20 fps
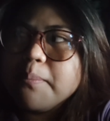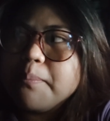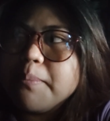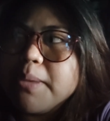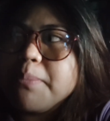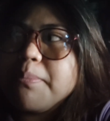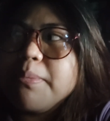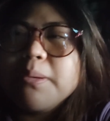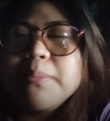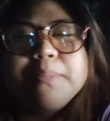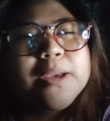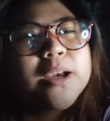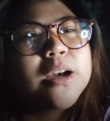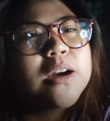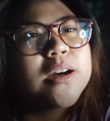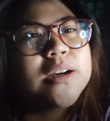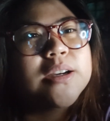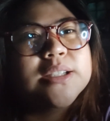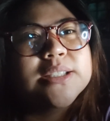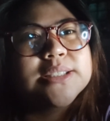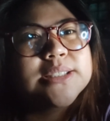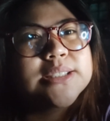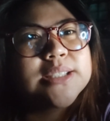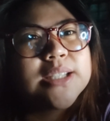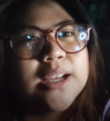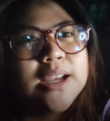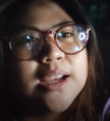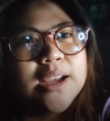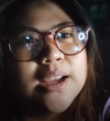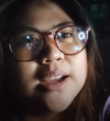Maybe because
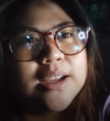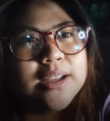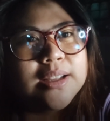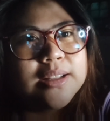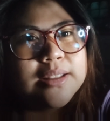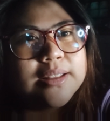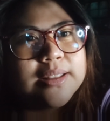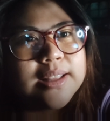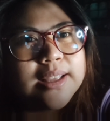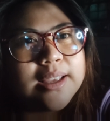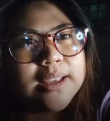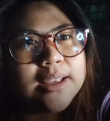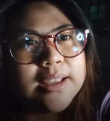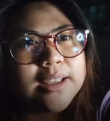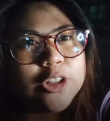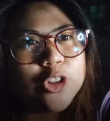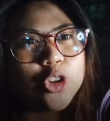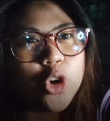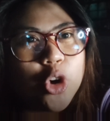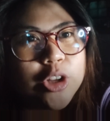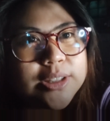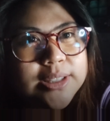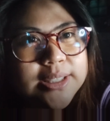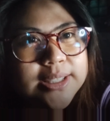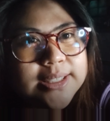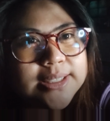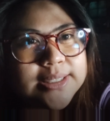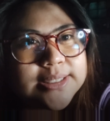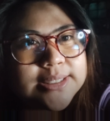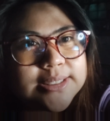they
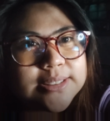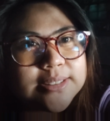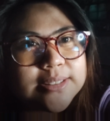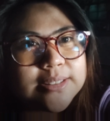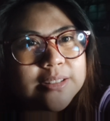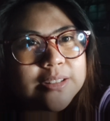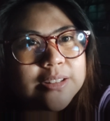noticed